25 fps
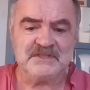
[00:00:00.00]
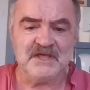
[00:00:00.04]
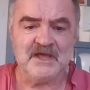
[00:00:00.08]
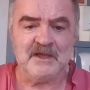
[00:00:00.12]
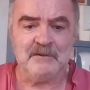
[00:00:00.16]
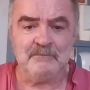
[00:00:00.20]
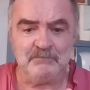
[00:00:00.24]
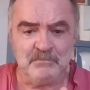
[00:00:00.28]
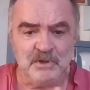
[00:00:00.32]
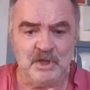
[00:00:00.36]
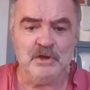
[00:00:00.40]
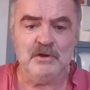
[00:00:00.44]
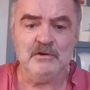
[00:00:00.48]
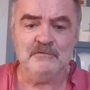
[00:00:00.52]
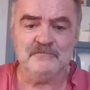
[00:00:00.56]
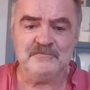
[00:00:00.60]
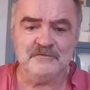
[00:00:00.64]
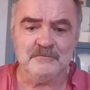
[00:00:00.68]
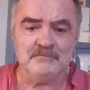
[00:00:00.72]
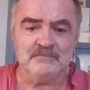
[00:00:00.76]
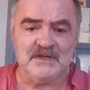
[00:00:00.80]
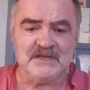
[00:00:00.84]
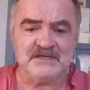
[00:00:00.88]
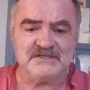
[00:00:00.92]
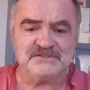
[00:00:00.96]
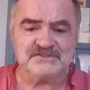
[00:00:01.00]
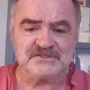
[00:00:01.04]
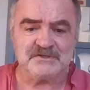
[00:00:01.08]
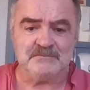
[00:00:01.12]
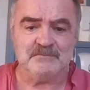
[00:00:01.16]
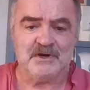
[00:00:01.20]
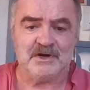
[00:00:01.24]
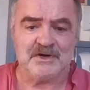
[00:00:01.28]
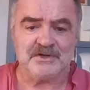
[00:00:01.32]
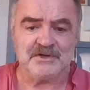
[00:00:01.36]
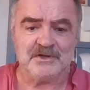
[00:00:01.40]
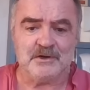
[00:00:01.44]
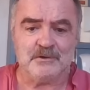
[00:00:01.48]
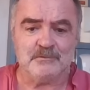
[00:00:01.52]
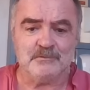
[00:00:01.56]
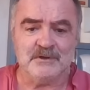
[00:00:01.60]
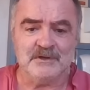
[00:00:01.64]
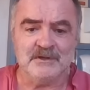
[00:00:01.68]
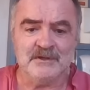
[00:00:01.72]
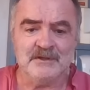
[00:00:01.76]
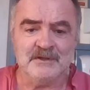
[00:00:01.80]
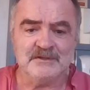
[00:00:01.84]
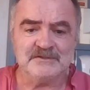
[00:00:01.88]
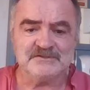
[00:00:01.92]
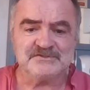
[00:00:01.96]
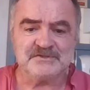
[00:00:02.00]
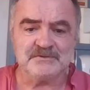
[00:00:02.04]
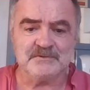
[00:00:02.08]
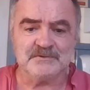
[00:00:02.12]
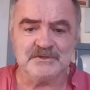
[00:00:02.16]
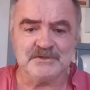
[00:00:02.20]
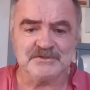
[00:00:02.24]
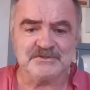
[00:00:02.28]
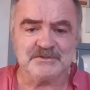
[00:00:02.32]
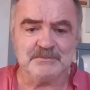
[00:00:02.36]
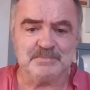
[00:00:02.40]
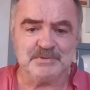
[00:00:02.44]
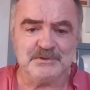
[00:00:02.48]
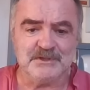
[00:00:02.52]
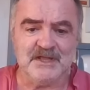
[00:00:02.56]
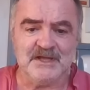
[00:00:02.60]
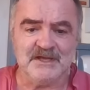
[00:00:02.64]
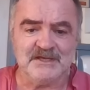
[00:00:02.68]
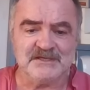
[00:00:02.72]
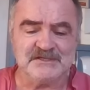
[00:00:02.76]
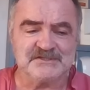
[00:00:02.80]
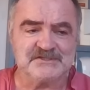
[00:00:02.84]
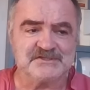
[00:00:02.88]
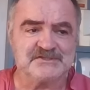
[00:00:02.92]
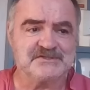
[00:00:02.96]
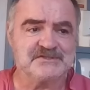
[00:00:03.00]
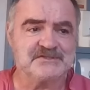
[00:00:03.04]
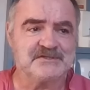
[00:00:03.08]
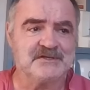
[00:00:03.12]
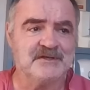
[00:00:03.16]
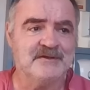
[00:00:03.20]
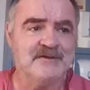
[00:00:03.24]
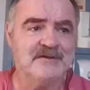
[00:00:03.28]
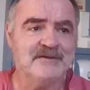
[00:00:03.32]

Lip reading: but they're moving me tomorrow to another place.